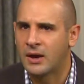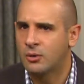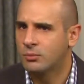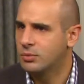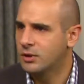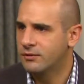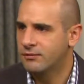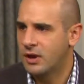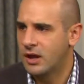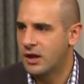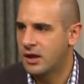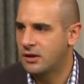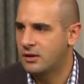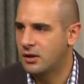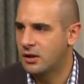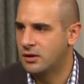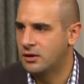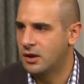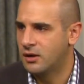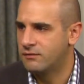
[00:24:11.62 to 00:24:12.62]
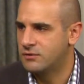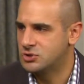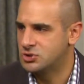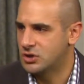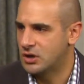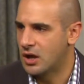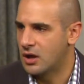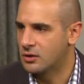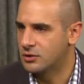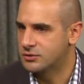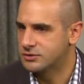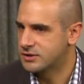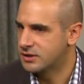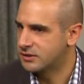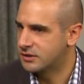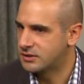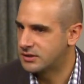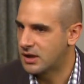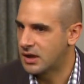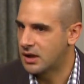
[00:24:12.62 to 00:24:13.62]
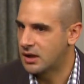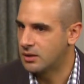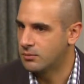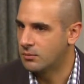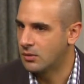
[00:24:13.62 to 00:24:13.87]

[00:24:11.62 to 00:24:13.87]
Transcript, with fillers: I don't believe I had uh, night vision goggles at the time.